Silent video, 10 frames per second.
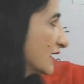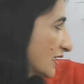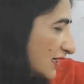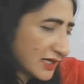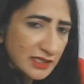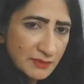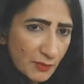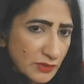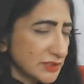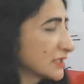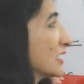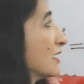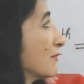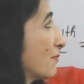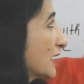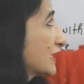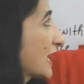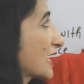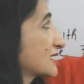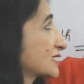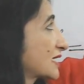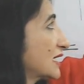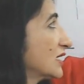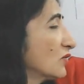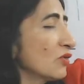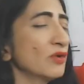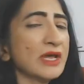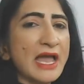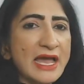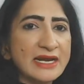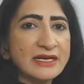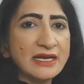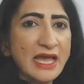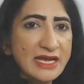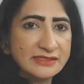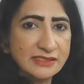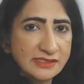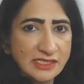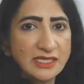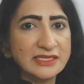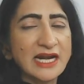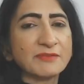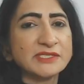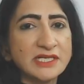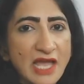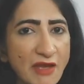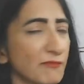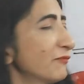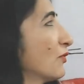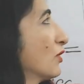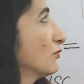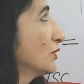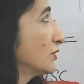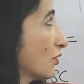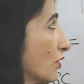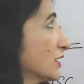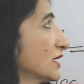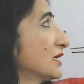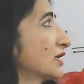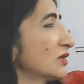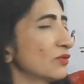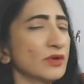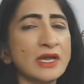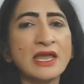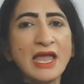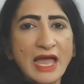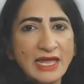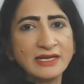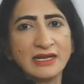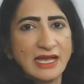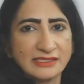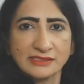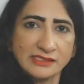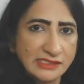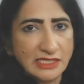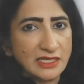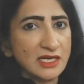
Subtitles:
recurring deposit, but exclude NSC. That means in M4, we don't include NSC.